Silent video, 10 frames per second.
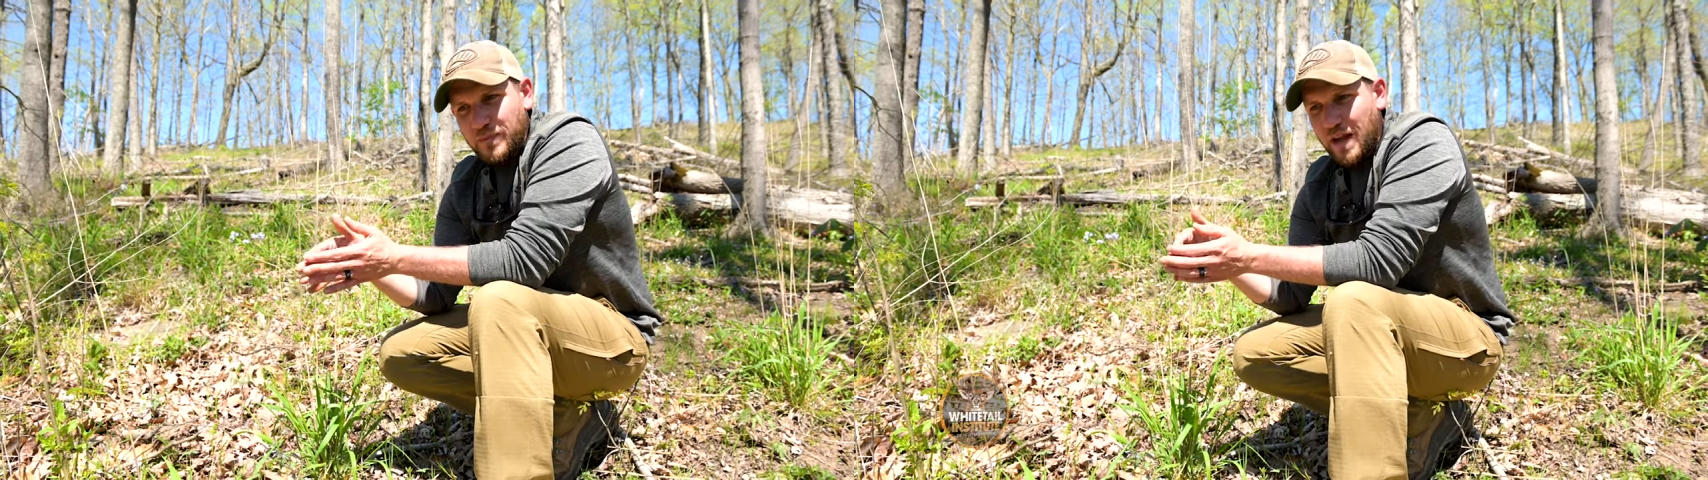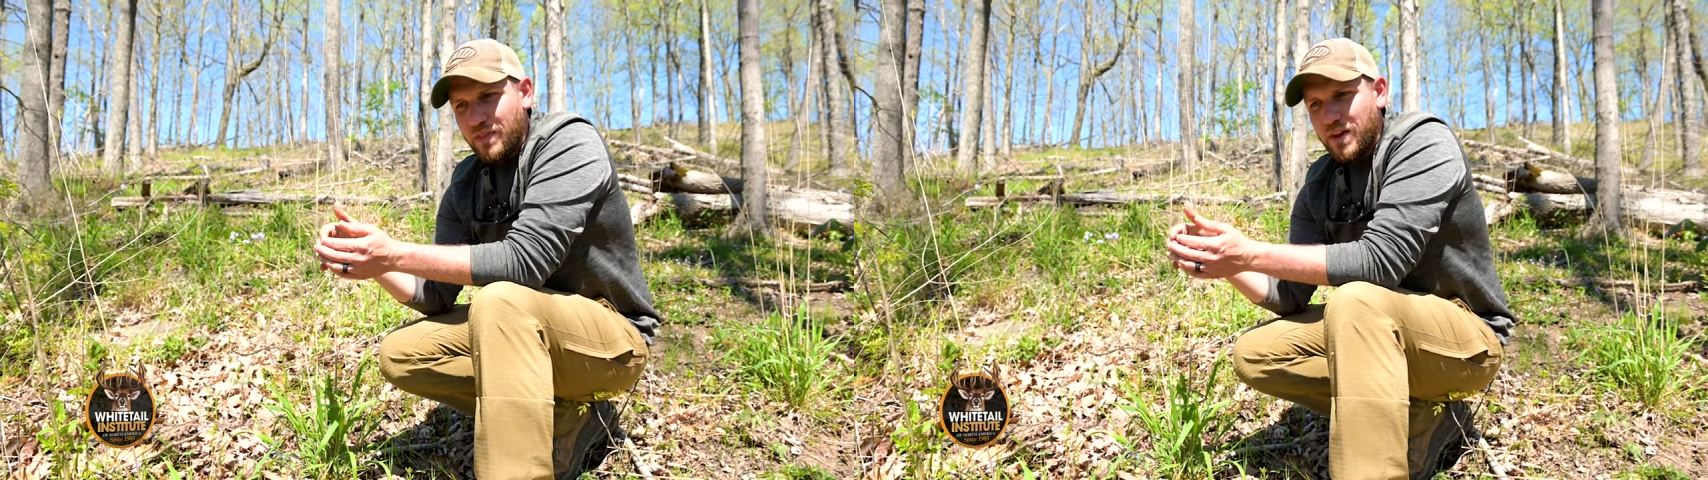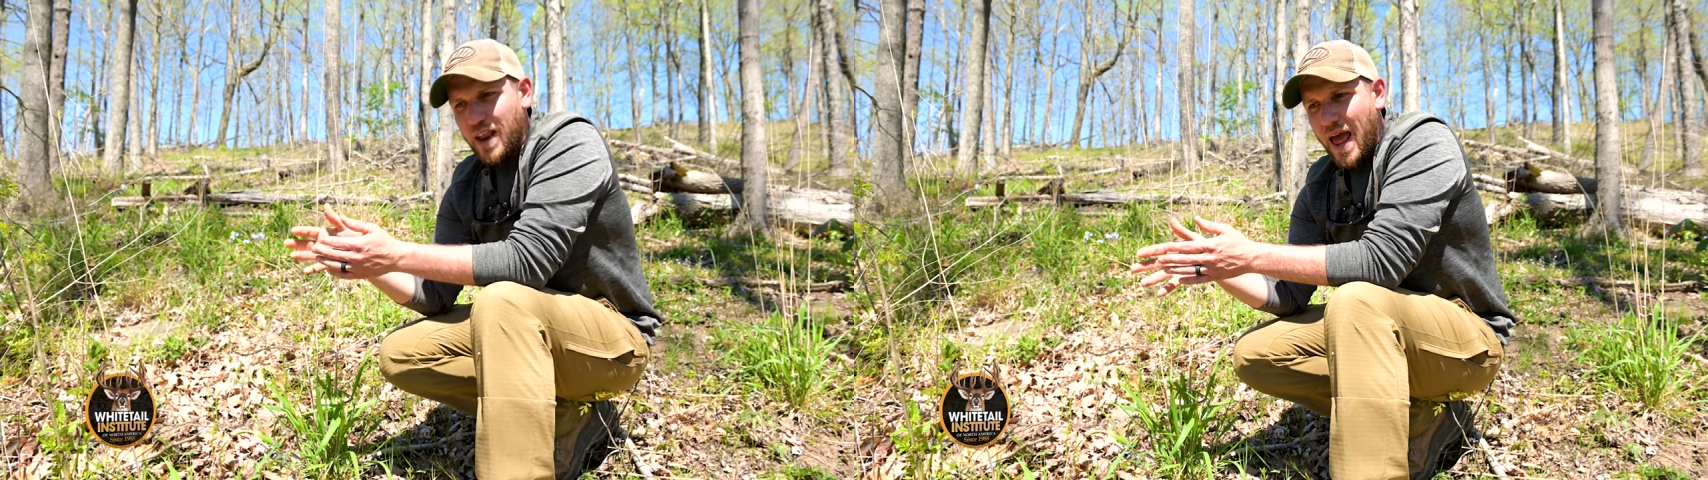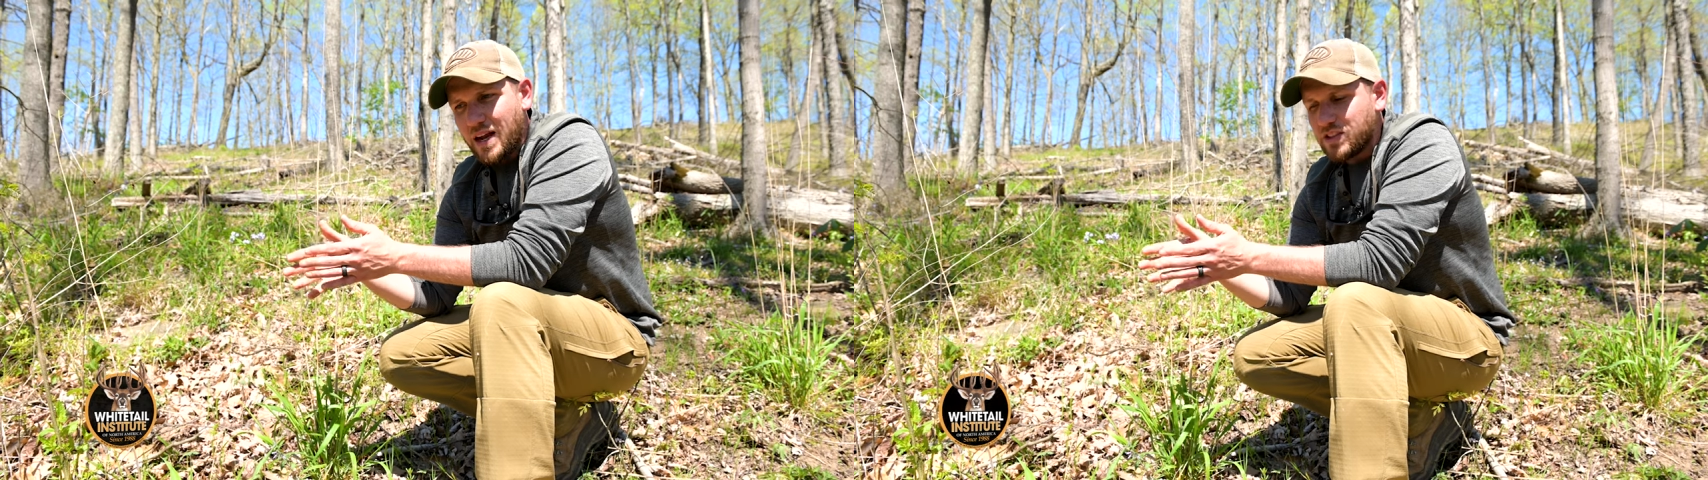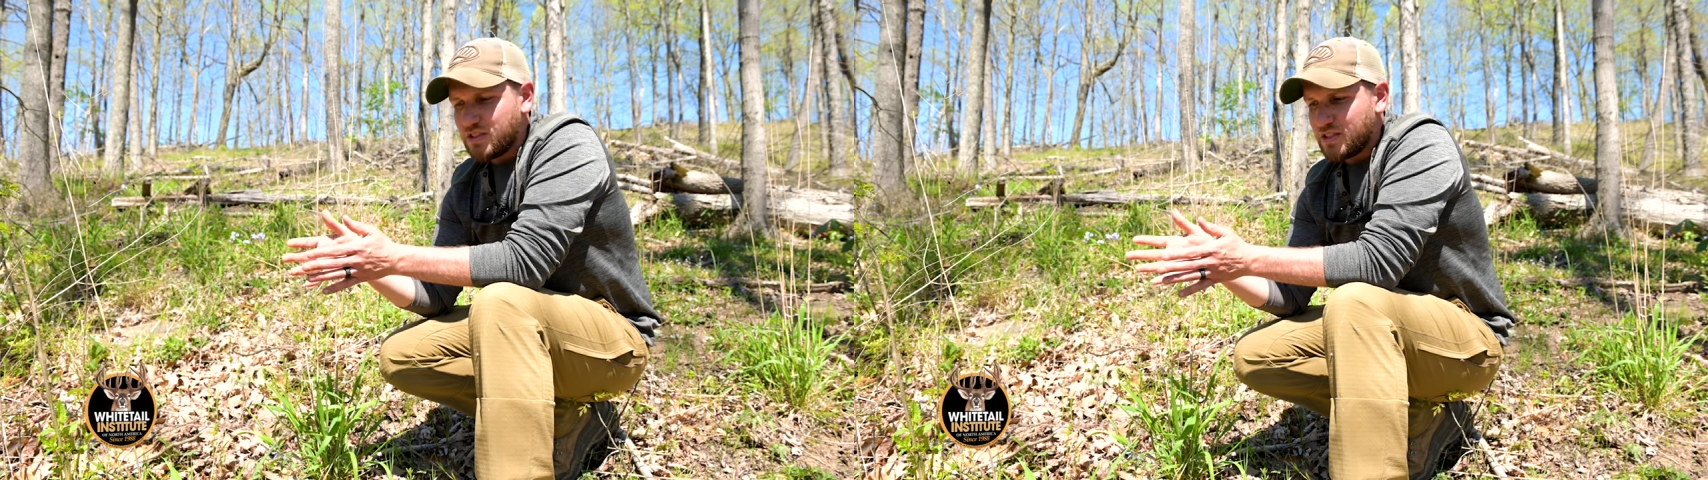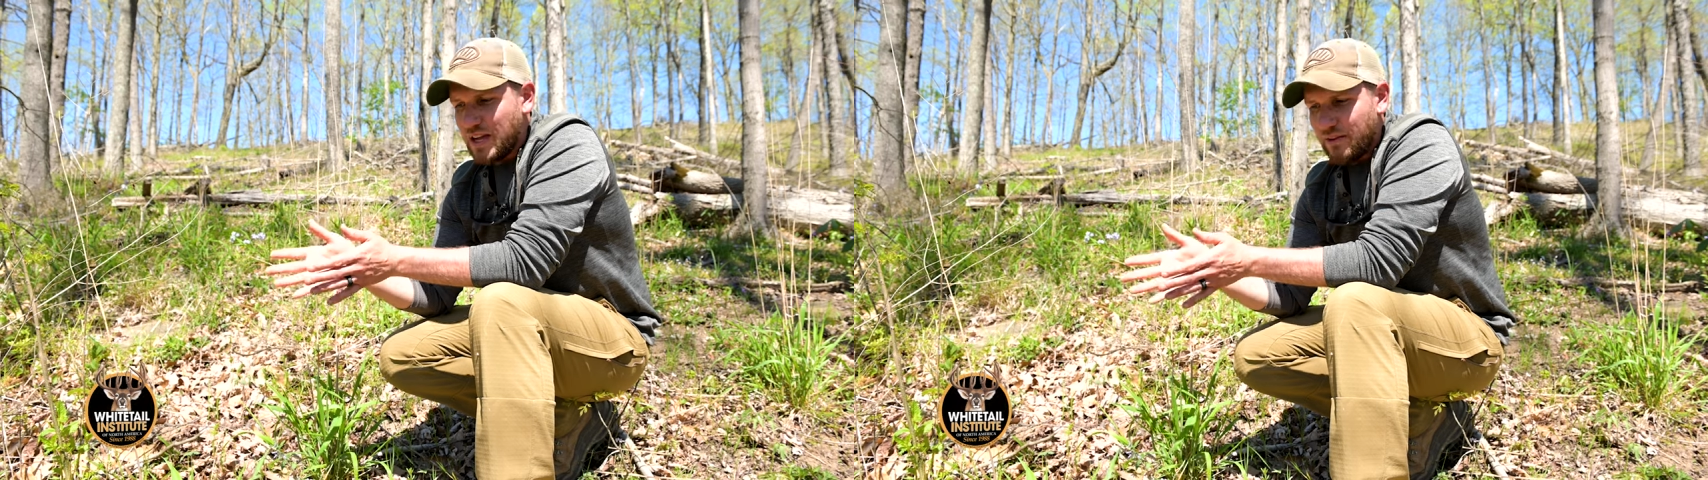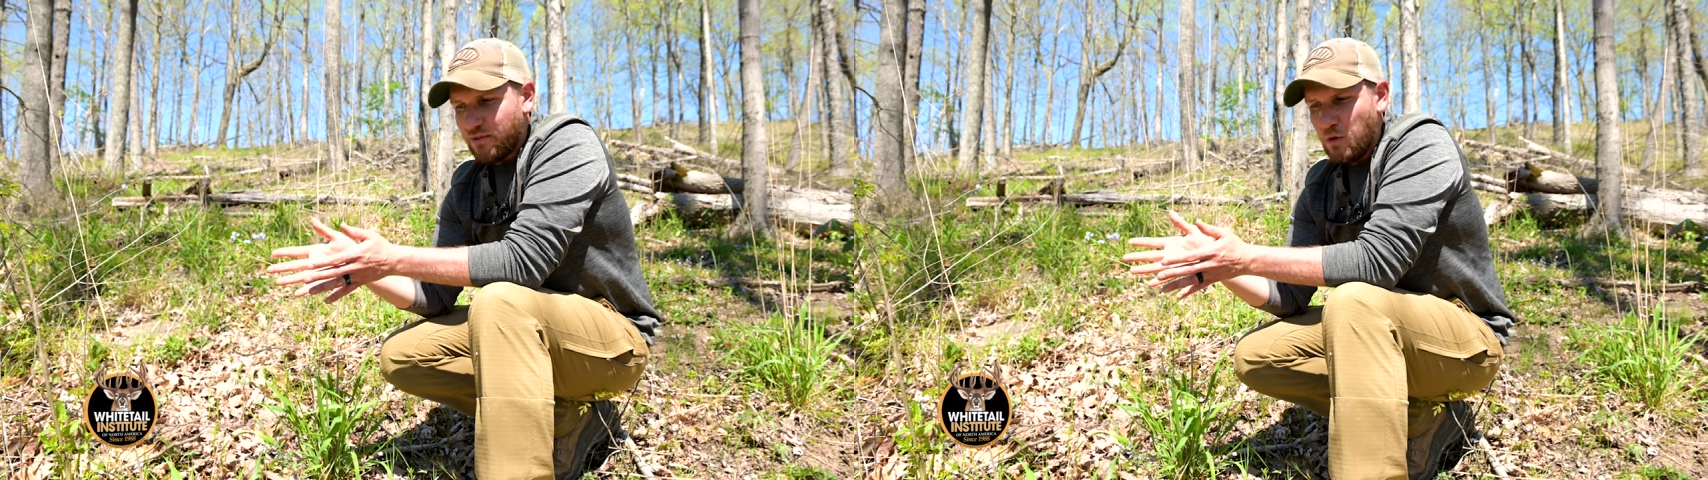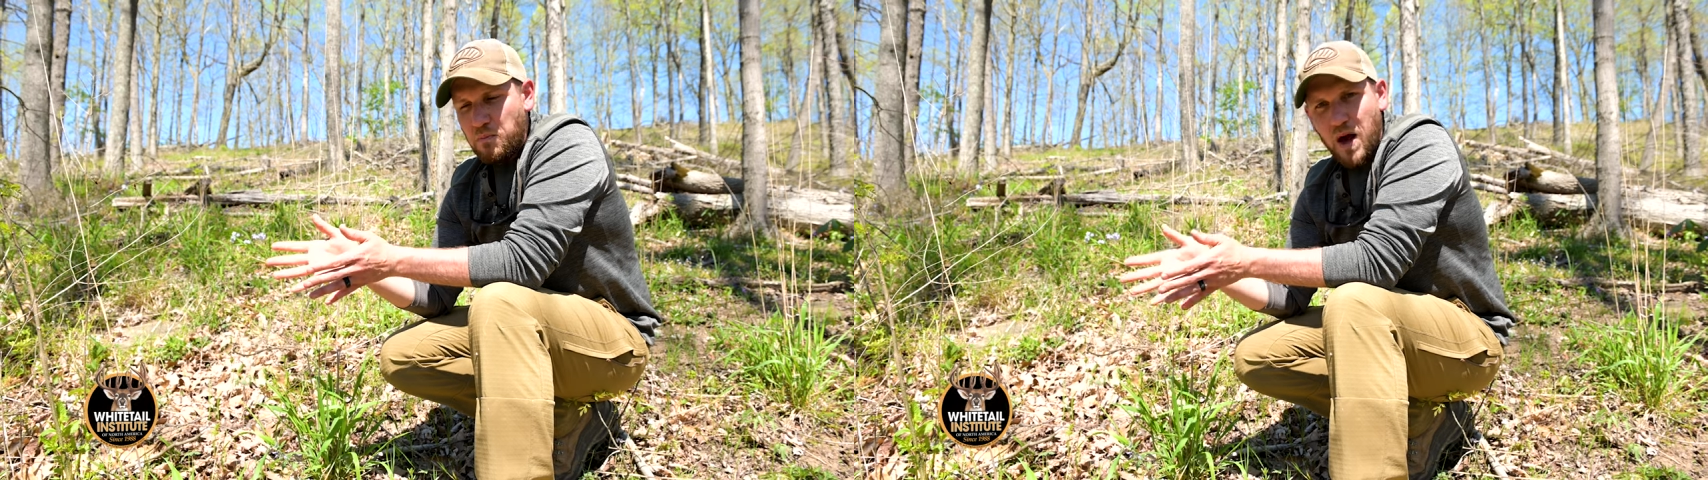in the next
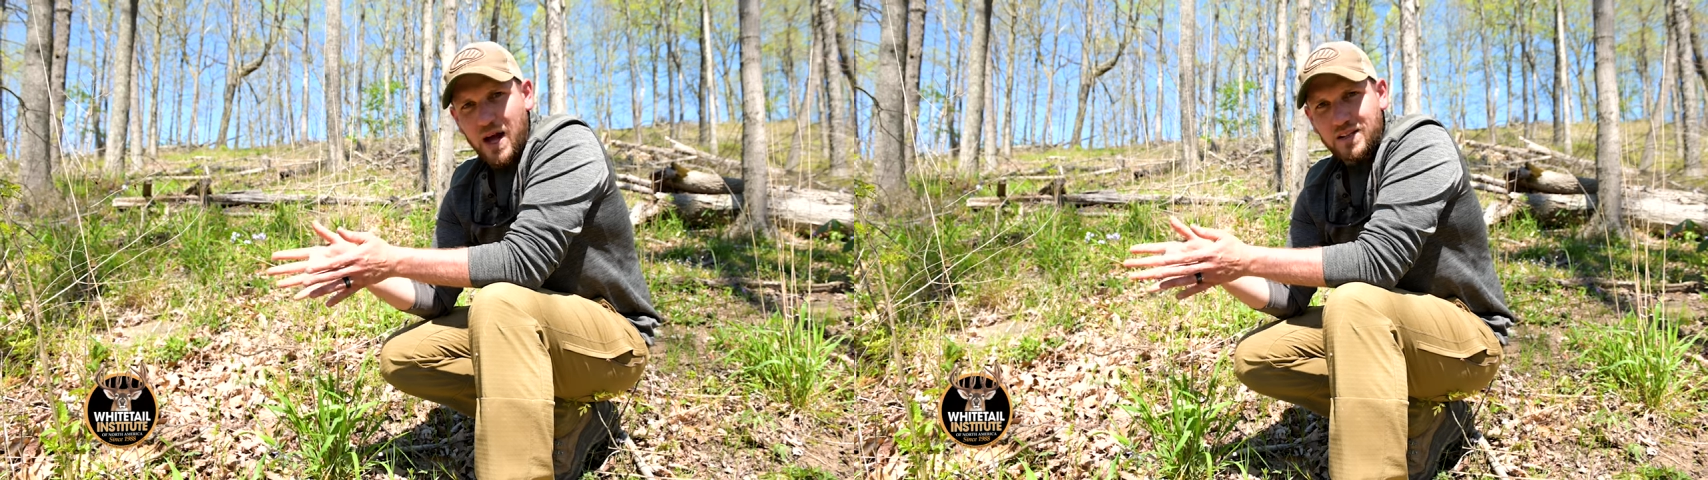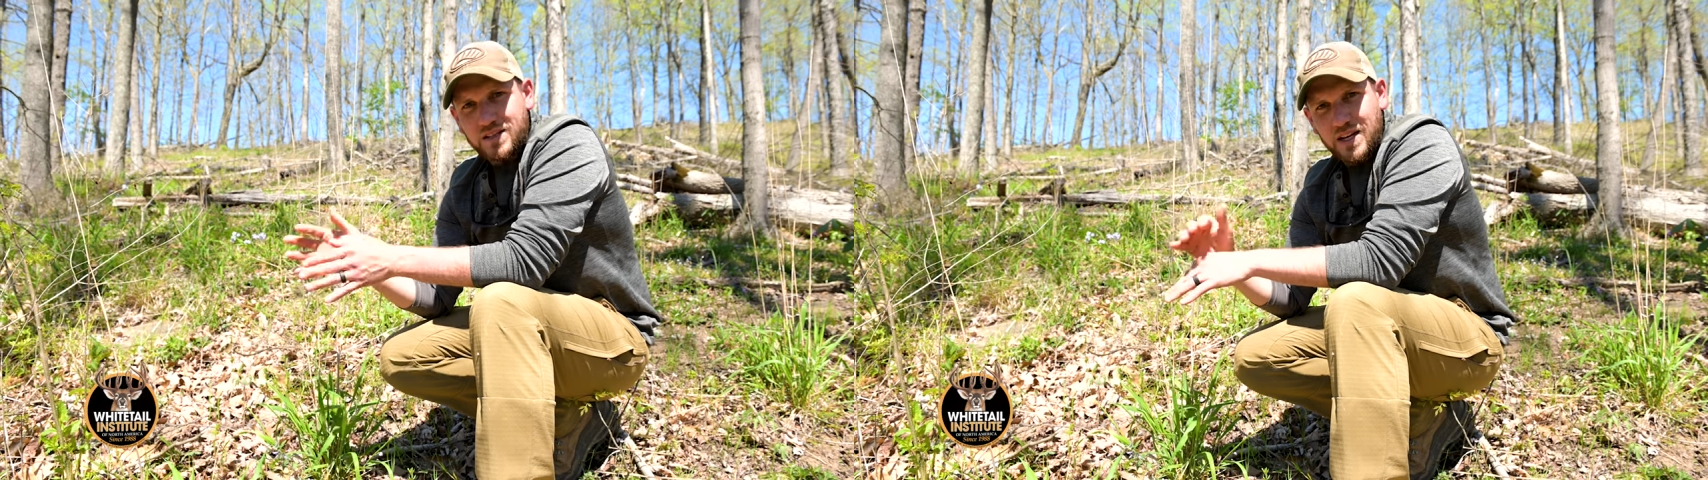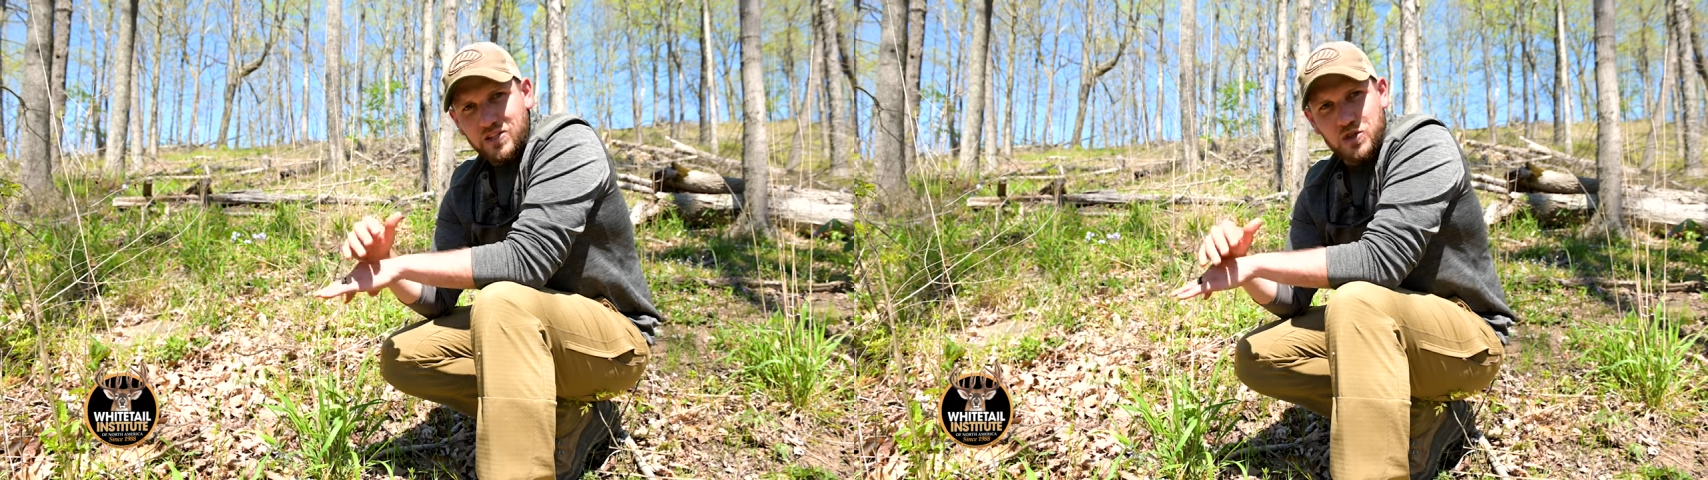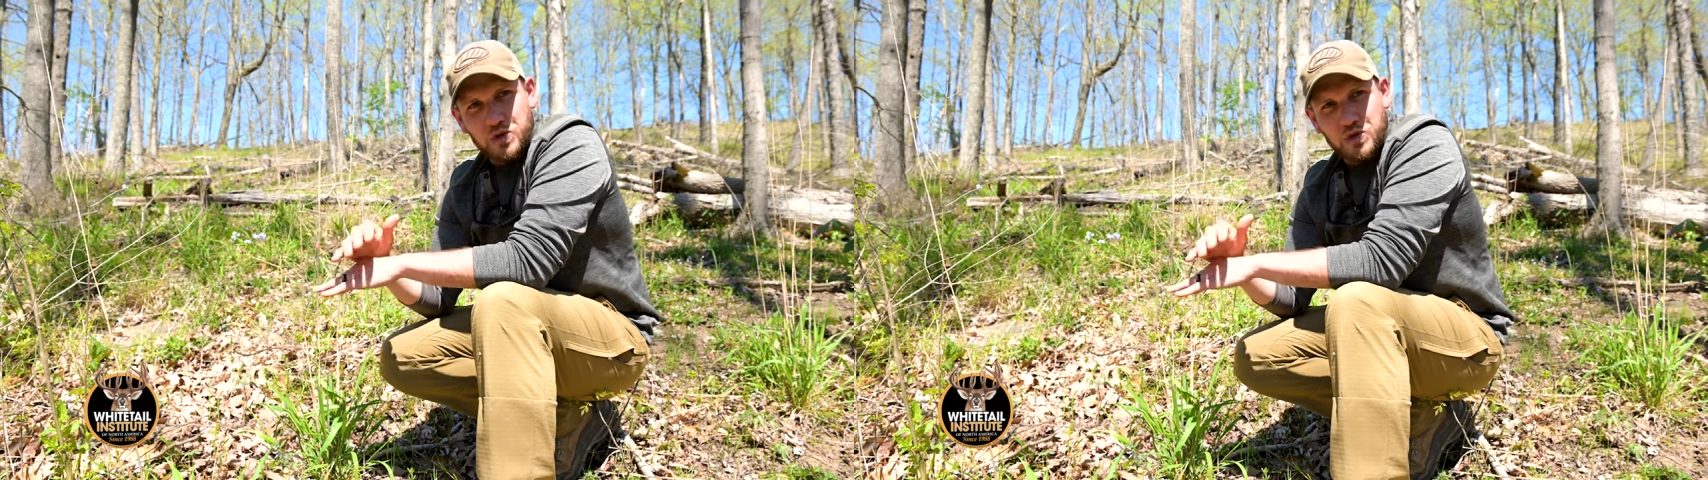several months is